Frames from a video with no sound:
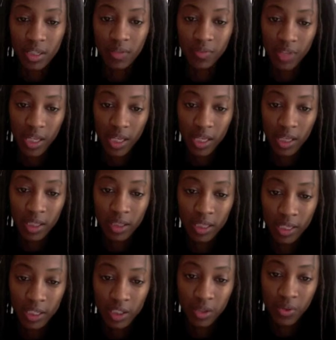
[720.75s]
of
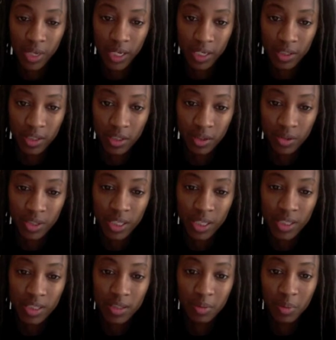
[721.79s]
atlantoaxial
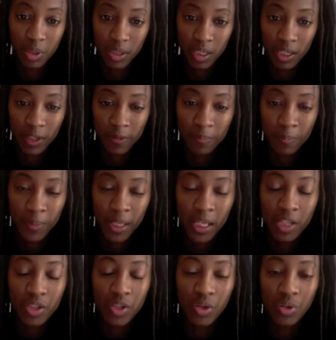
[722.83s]
instability.
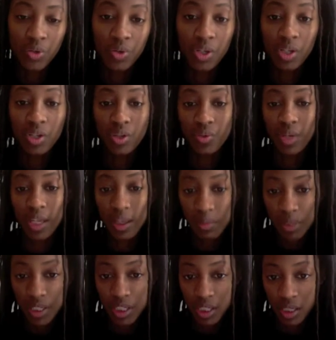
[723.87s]
So you can do
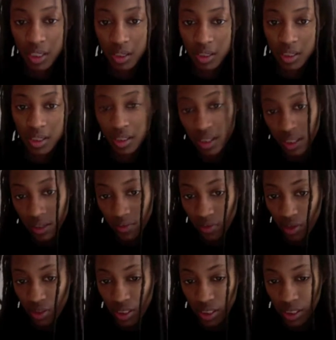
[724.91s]
imaging to see if
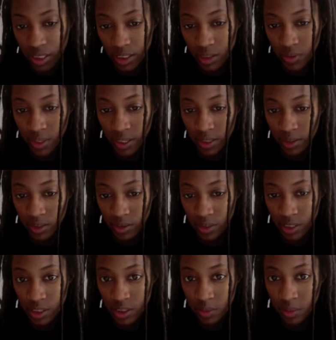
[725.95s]
there's atlantoaxial
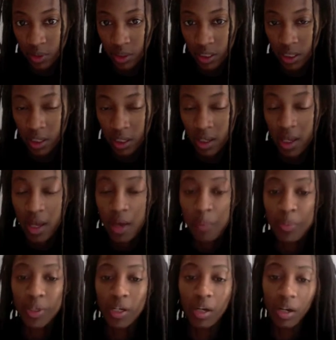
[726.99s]
instability,
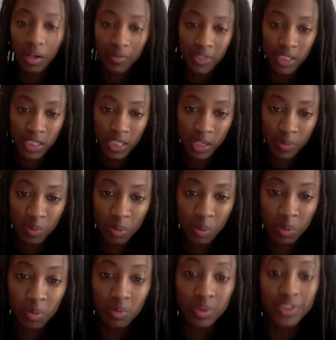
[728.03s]
but oftentimes
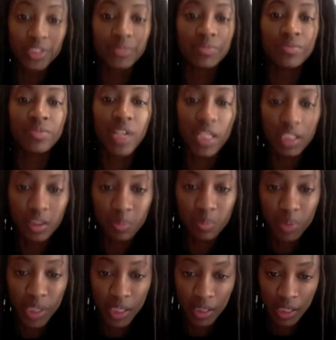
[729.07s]
people will develop
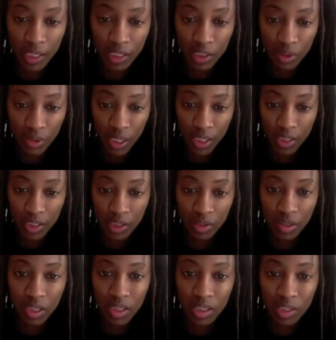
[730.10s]

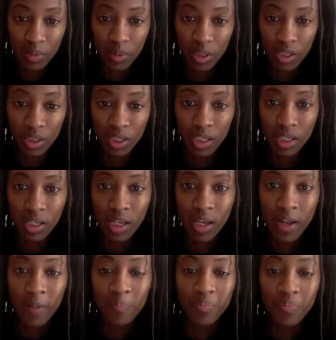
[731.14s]
atlantoaxial instability
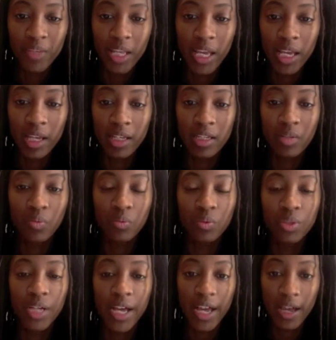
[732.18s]
and will
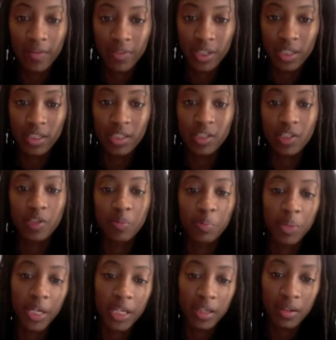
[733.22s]
have it
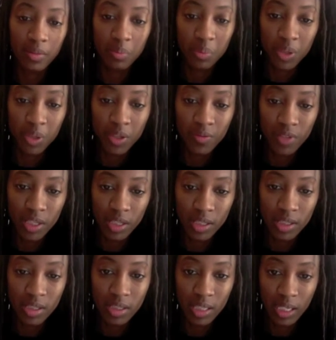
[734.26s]
despite previous
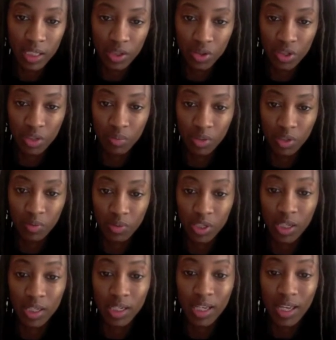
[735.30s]
signs or symptoms
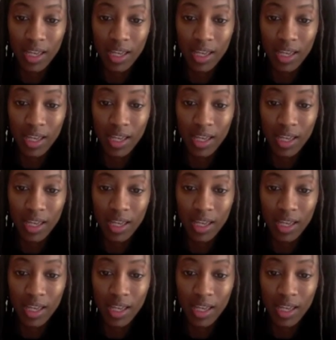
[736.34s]
on